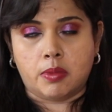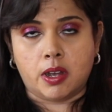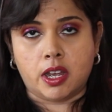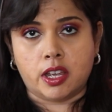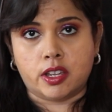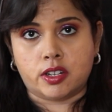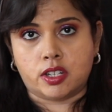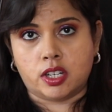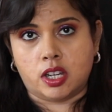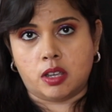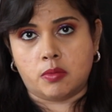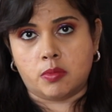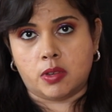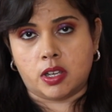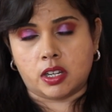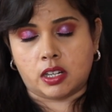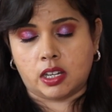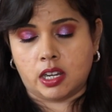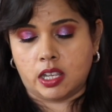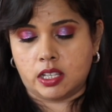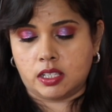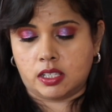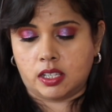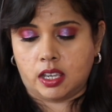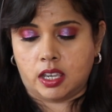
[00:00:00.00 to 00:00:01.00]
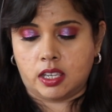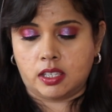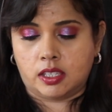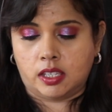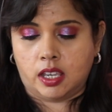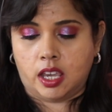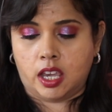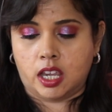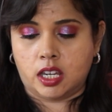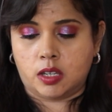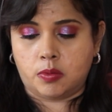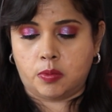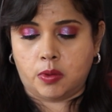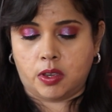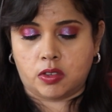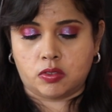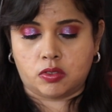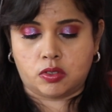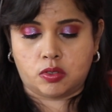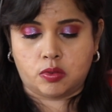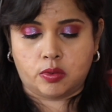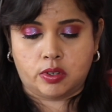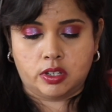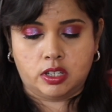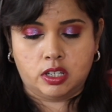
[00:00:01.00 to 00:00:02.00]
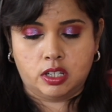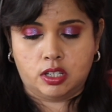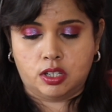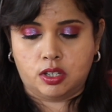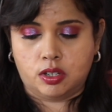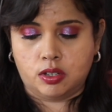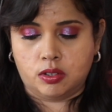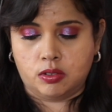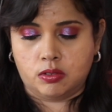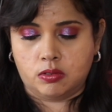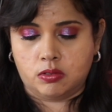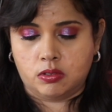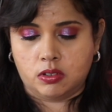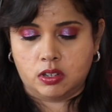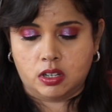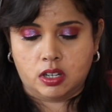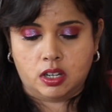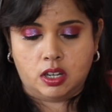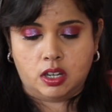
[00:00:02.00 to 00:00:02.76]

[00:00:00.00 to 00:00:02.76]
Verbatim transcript: Bioderma Cleanser is eight pounds twenty-two.